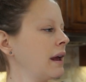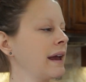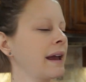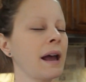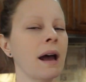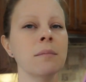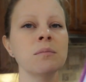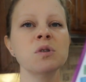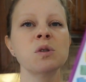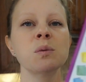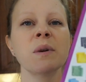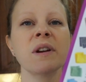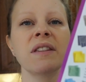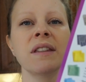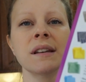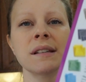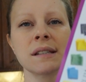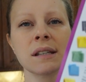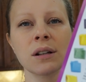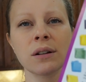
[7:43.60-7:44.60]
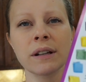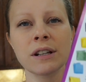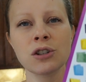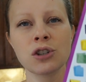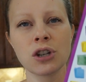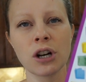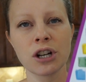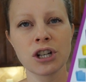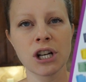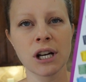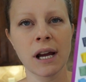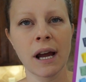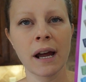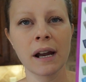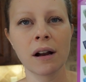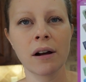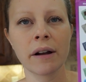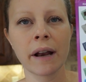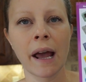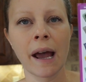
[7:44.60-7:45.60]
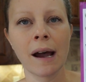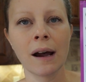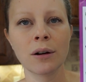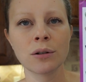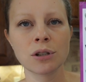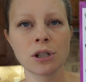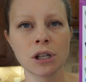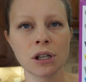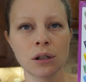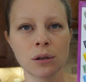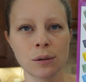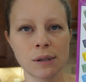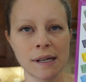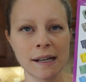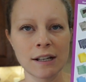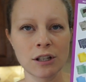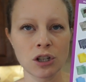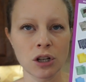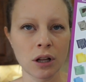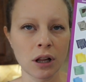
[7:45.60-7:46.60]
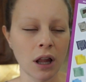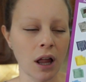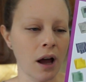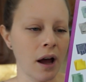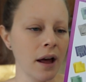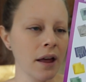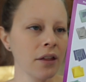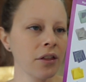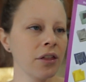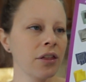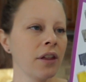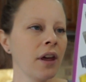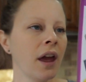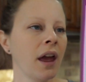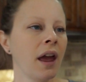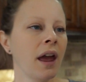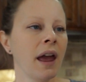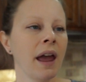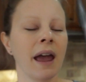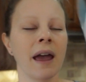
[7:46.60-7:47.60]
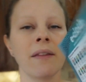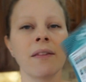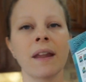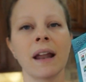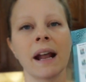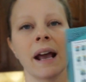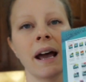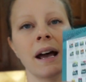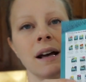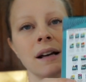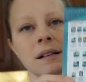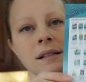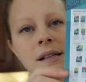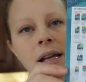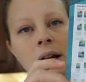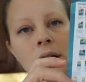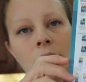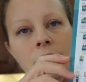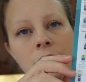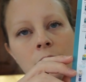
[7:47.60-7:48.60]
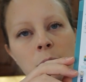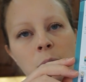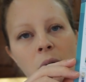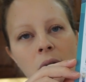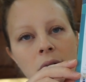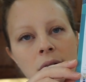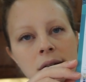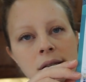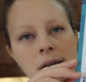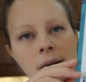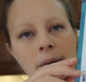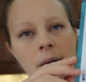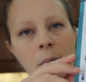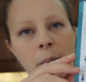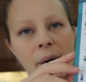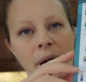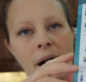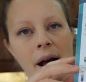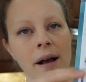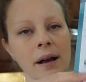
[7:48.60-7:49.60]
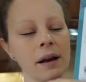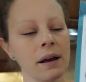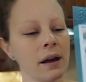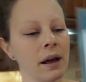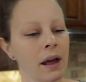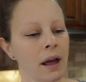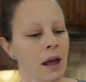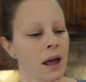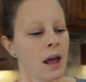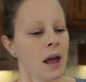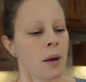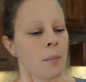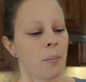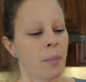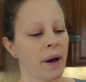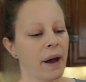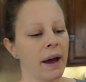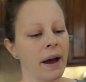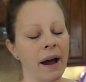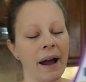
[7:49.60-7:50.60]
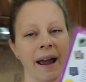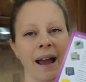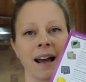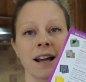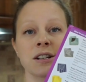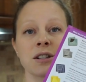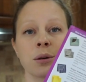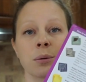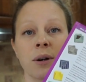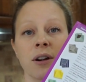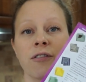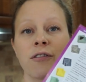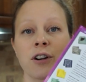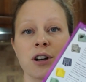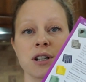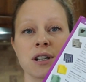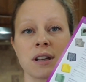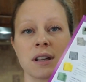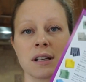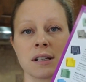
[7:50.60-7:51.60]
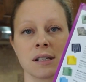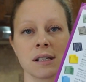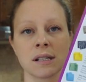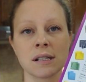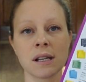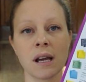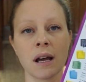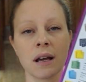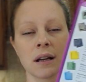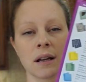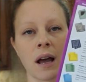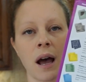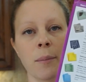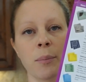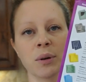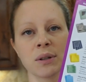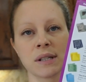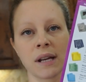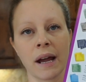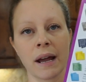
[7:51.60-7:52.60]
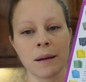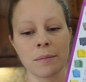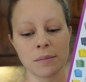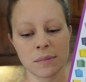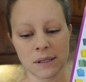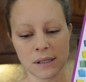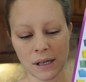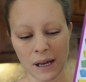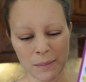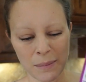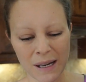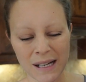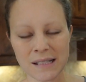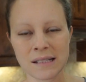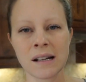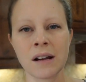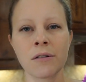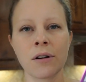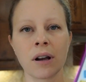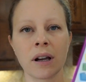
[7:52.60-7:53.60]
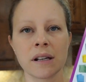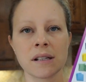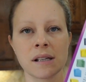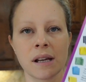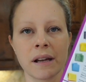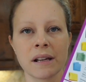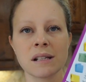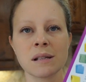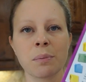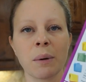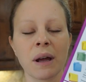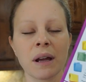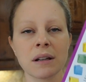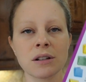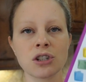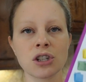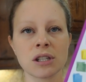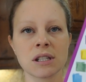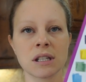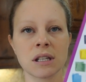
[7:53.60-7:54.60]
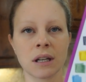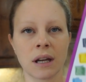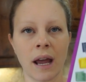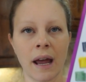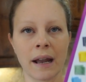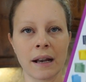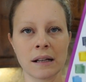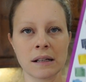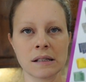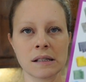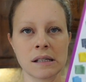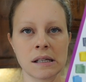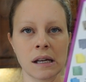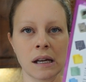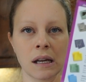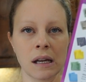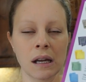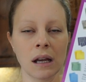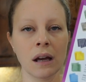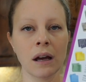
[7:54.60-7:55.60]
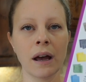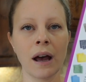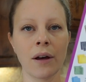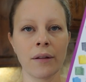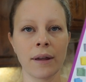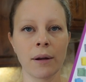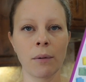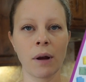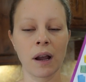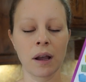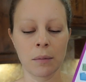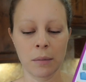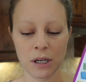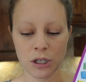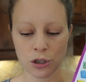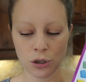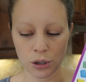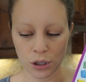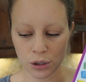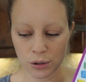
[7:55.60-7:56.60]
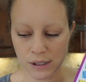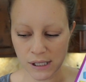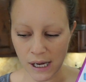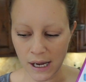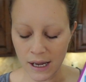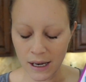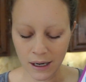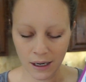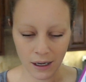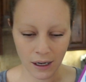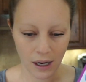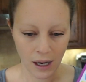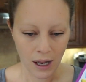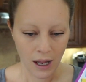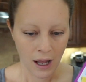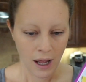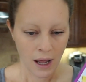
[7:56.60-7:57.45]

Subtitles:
It comes with this little instruction guide on how to use each cloth, and then it has like all their products on the back. But I had to refer to this a couple times. I mean, it's not rocket science, but just to kind of see how they recommend you use it, and